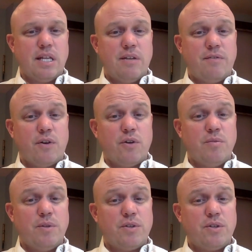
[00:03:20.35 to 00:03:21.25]
and if you're
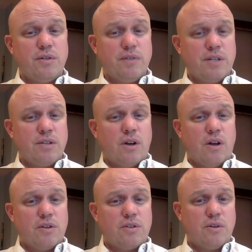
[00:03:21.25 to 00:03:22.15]
human service,
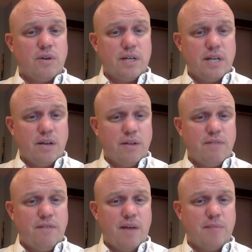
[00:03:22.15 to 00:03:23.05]
also unhealthy
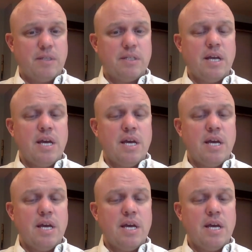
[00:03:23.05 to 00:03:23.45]
families.